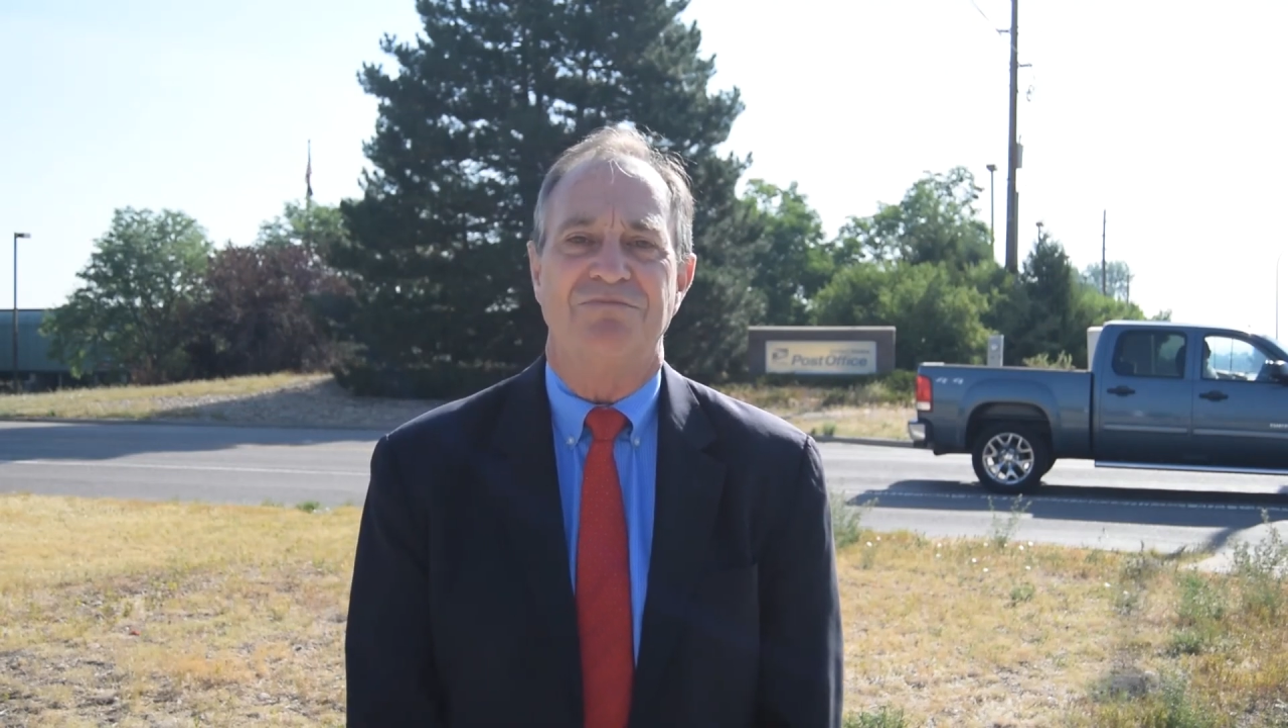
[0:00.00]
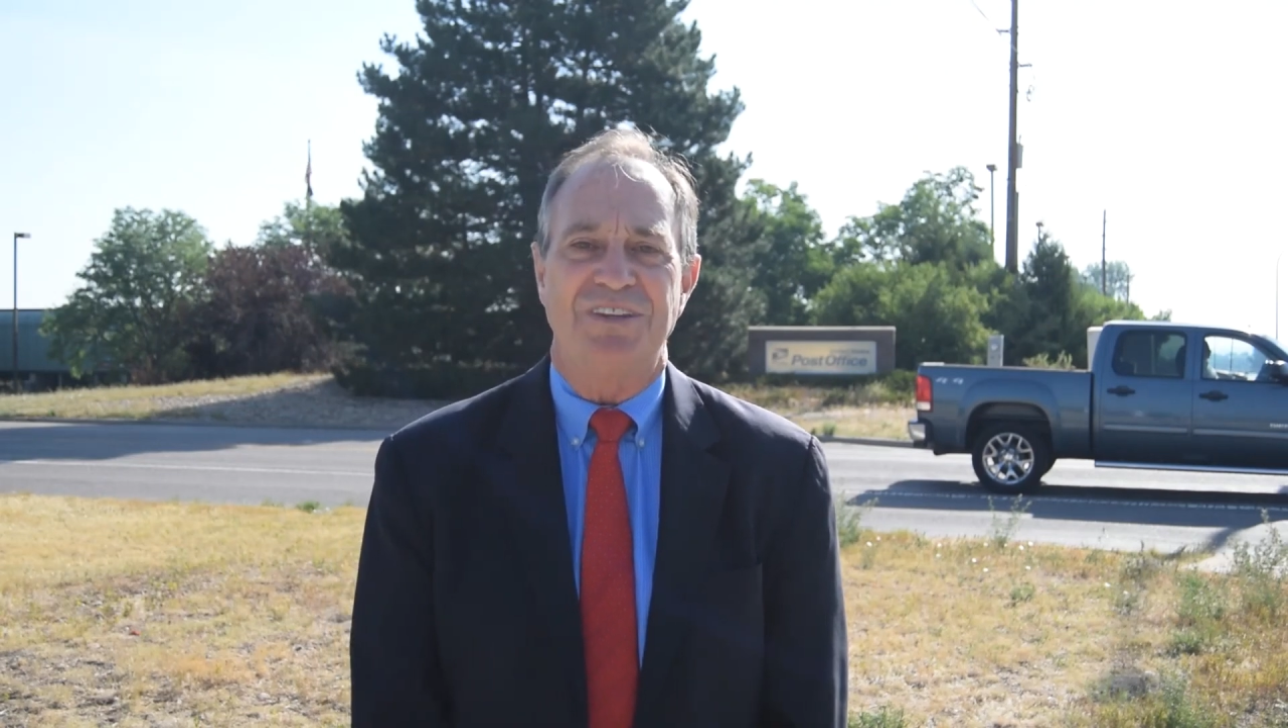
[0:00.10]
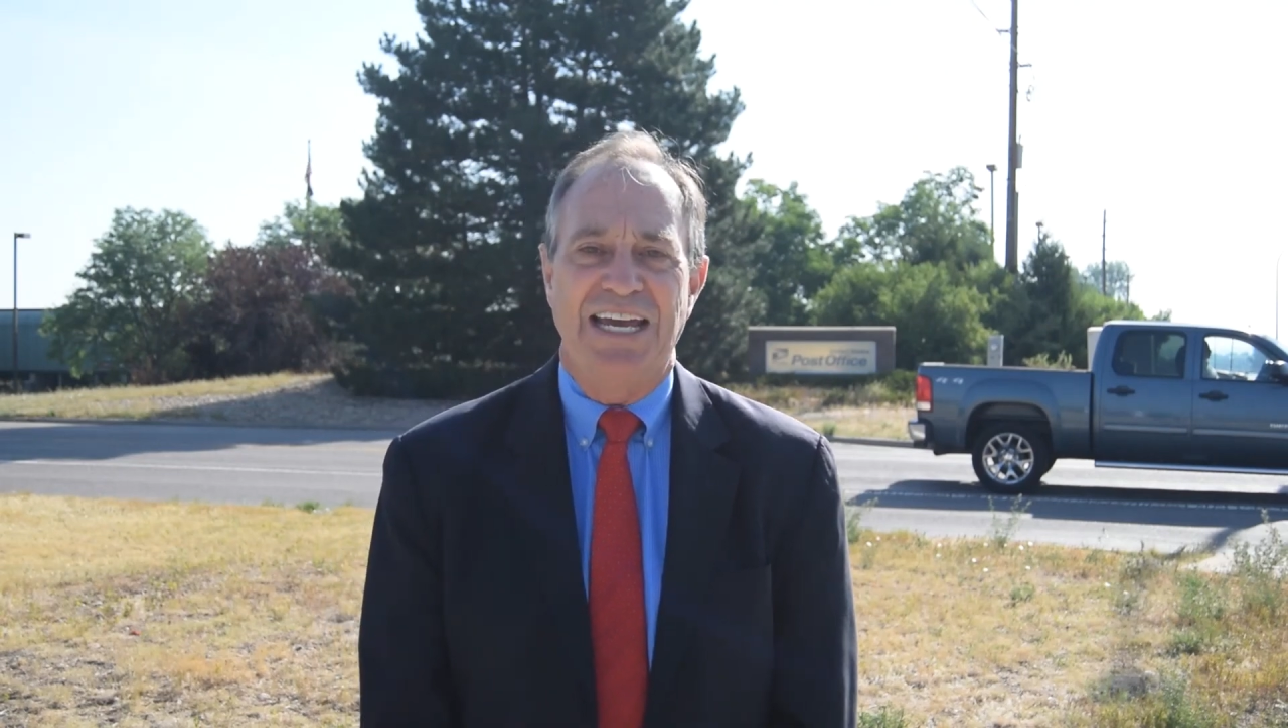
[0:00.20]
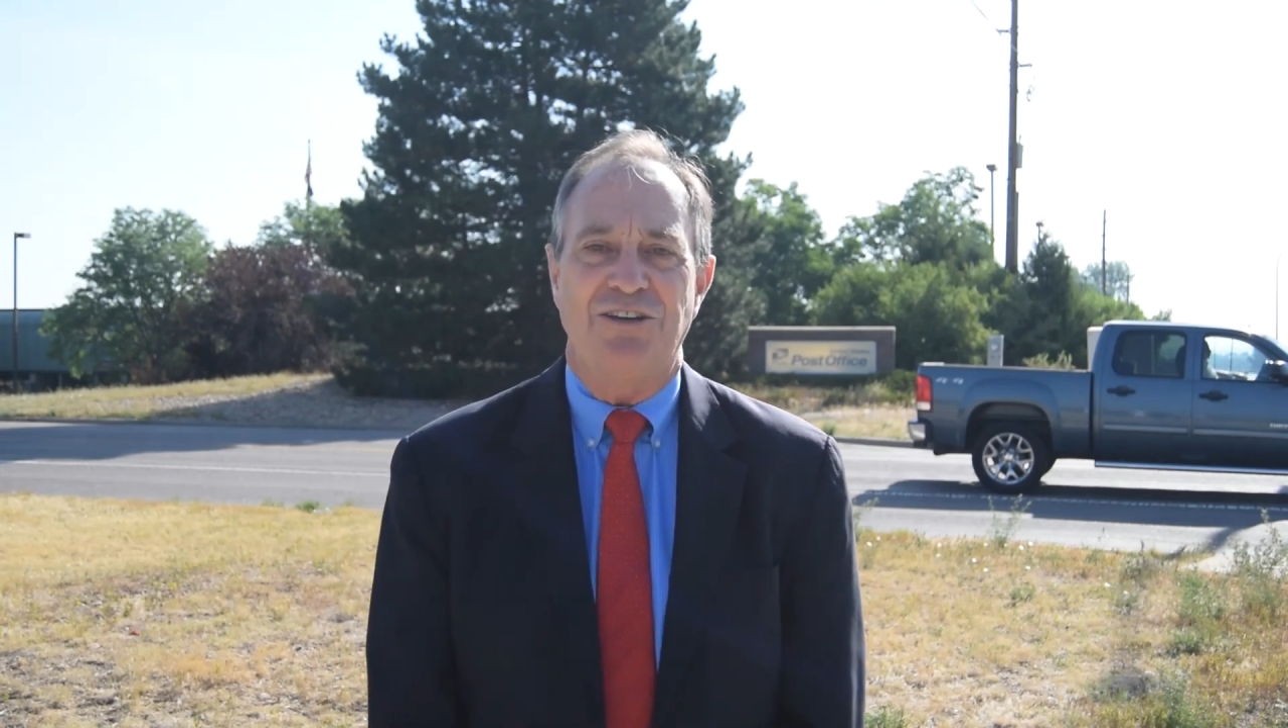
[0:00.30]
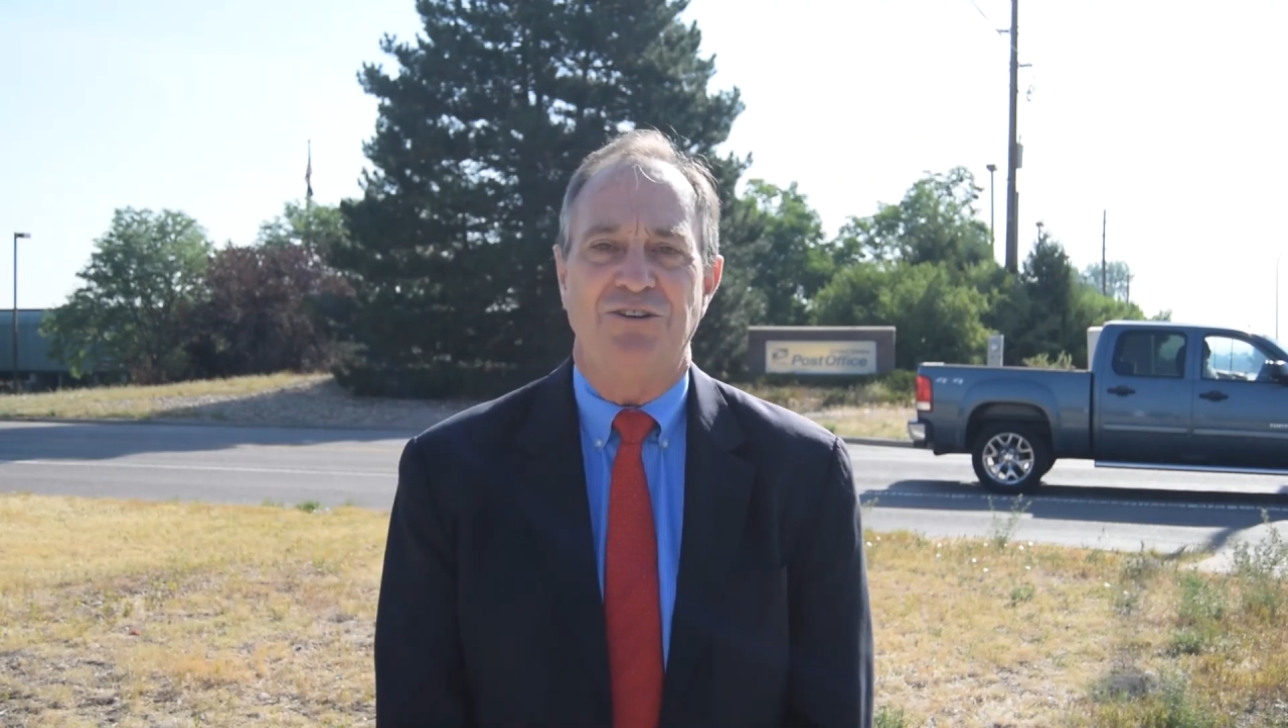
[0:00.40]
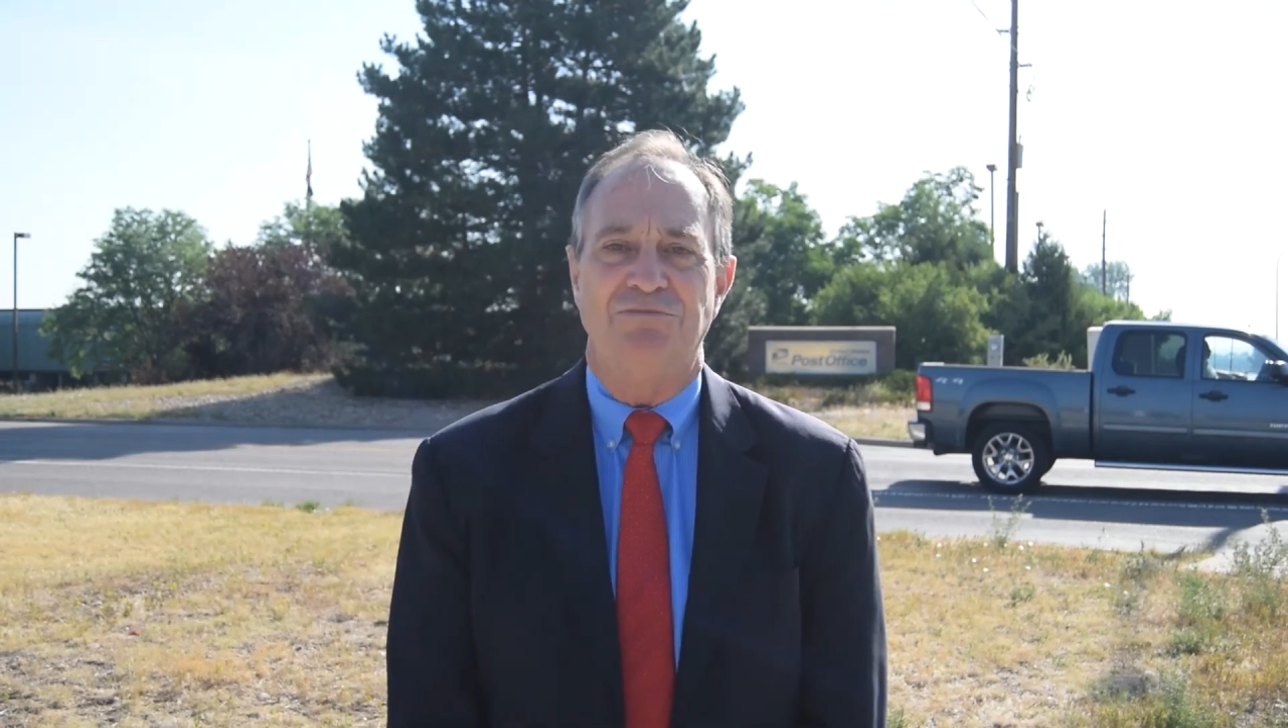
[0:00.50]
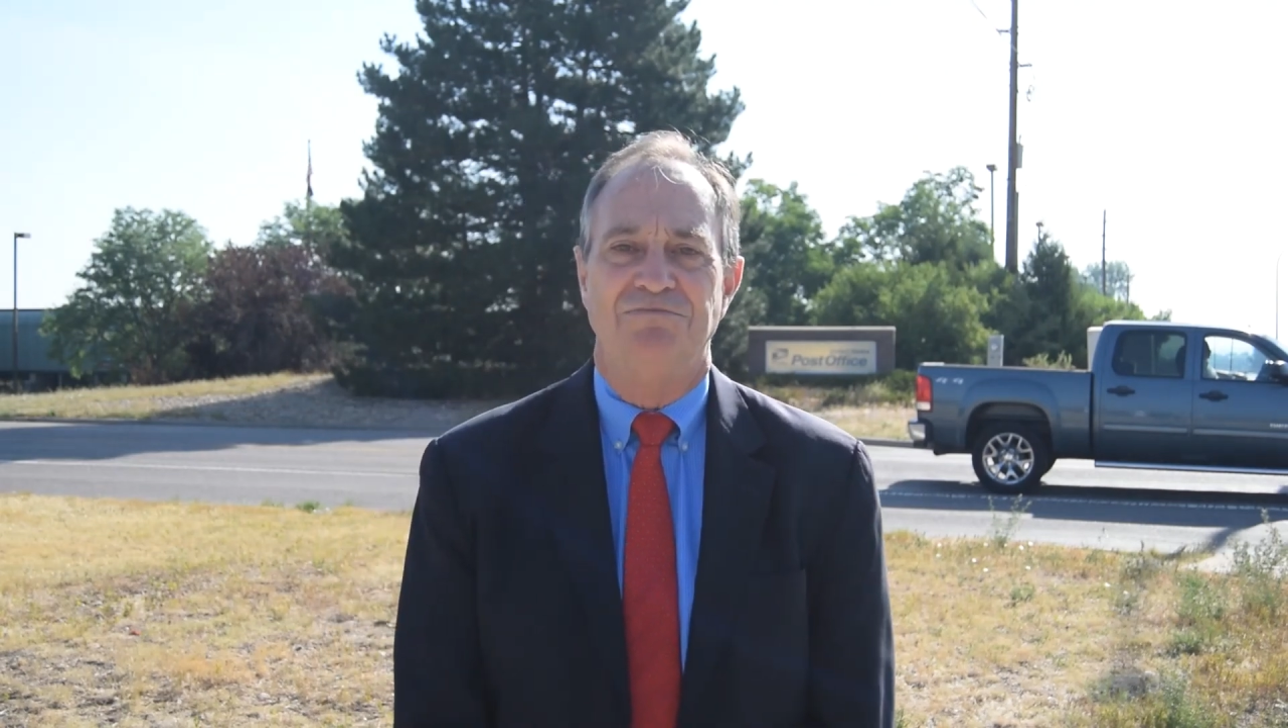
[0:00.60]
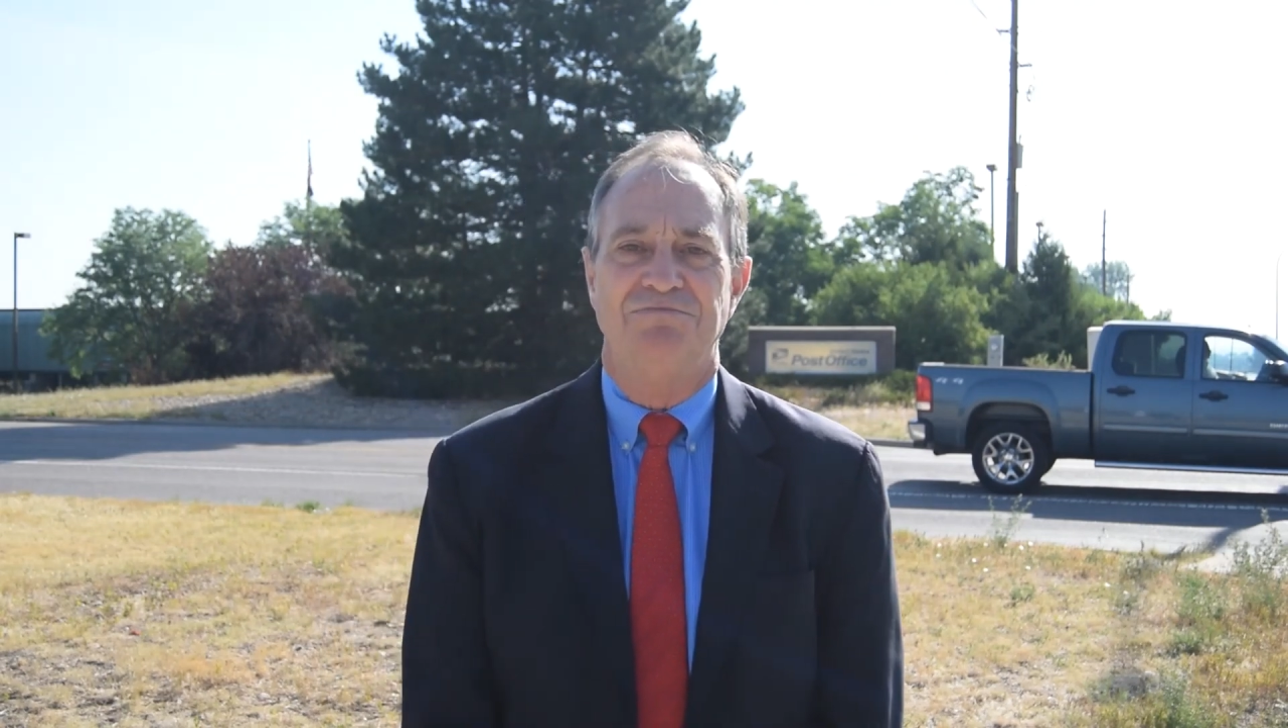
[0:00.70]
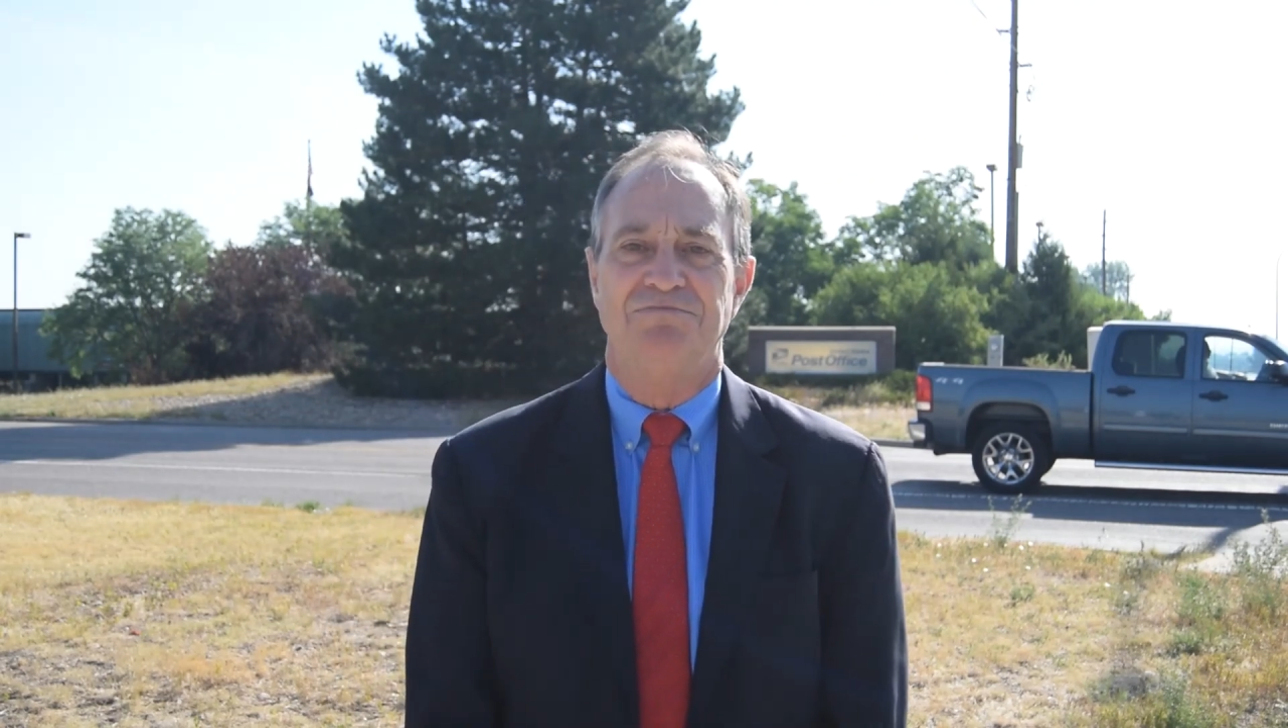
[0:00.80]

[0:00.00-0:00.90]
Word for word: Thank you.